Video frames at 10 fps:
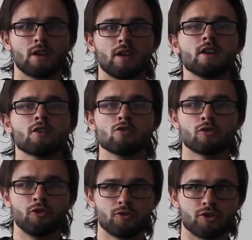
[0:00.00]
In
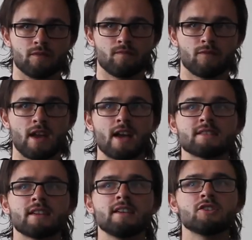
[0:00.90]
conclusion,
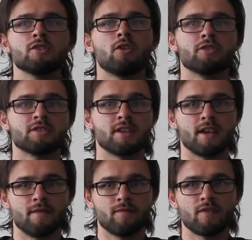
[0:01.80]
as Taiichi Ohno
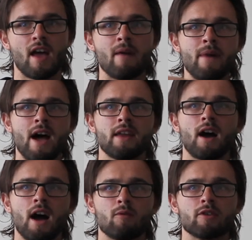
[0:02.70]
said, a
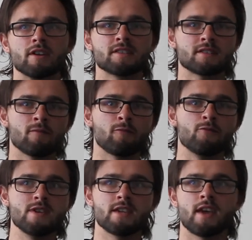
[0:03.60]
man-hour is something
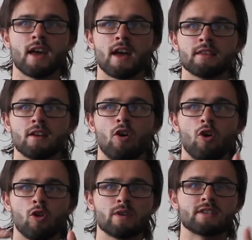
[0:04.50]
we can
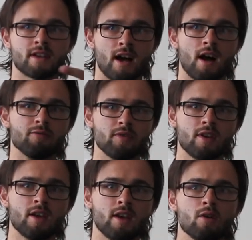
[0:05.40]
always count.
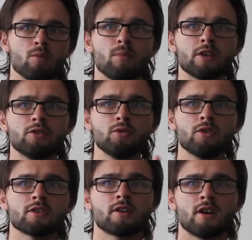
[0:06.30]
But do
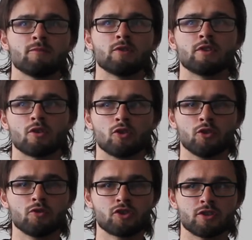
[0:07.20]
not come to the
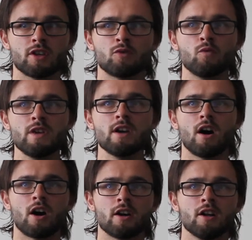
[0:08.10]
conclusion that we
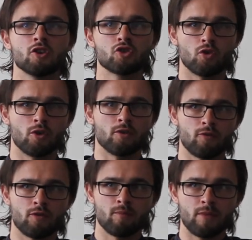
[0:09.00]
are short
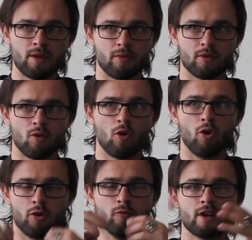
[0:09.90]
of people
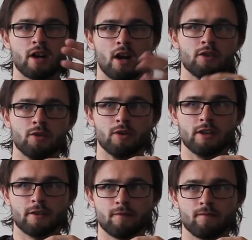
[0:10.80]
or we can't do
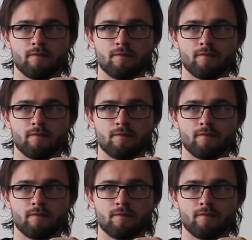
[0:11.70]
it.